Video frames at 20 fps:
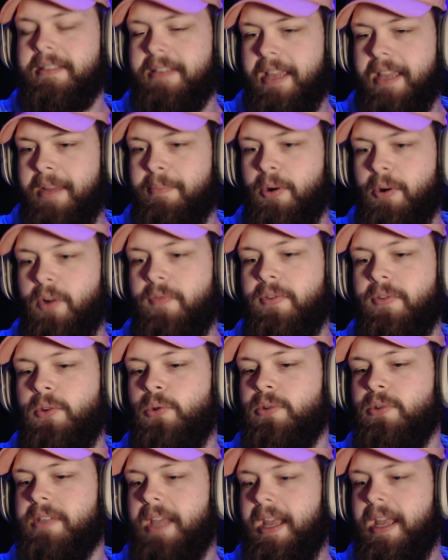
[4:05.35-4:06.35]
to say, bro, if you
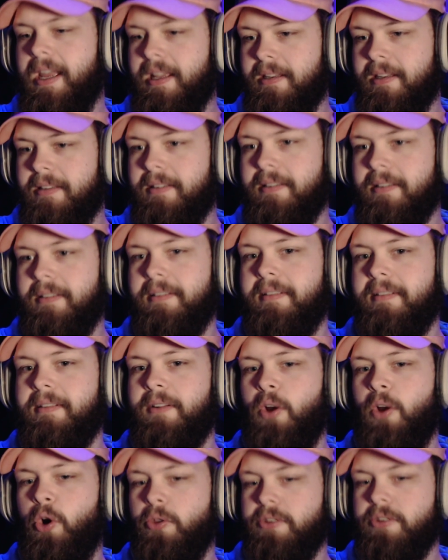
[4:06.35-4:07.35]
just had
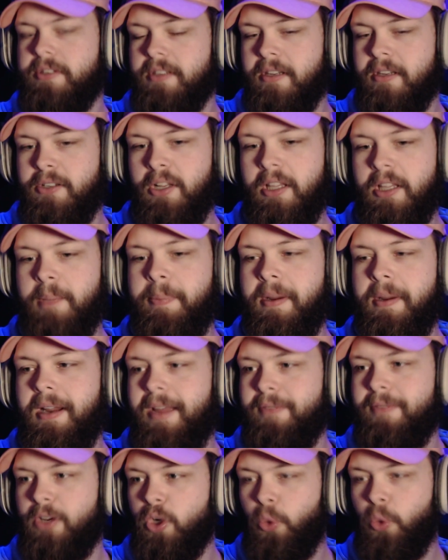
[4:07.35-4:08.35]
all of a sudden, y'all up there
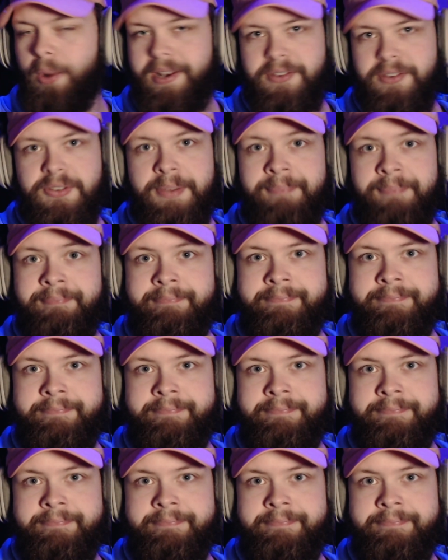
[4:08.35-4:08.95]
having coitus.